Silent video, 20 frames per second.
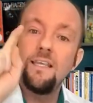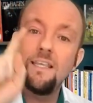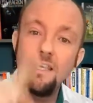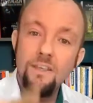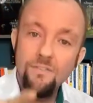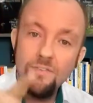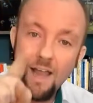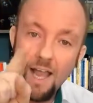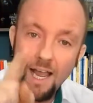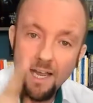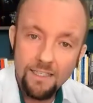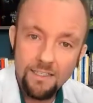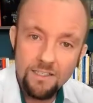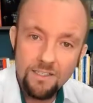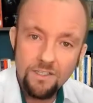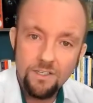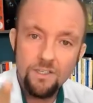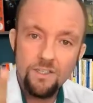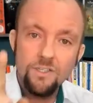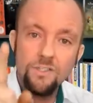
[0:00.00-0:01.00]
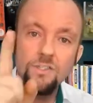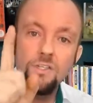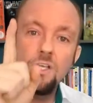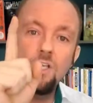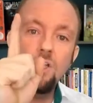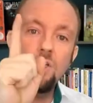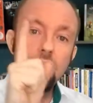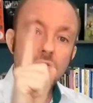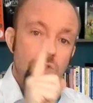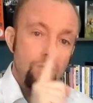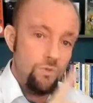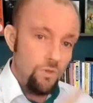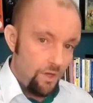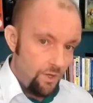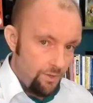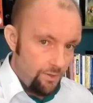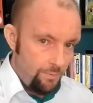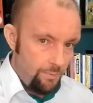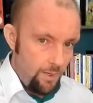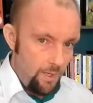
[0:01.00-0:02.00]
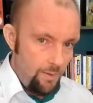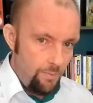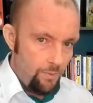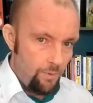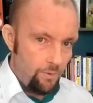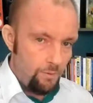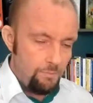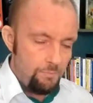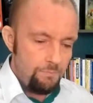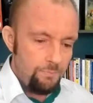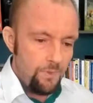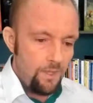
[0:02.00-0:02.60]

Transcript: give answers to other people.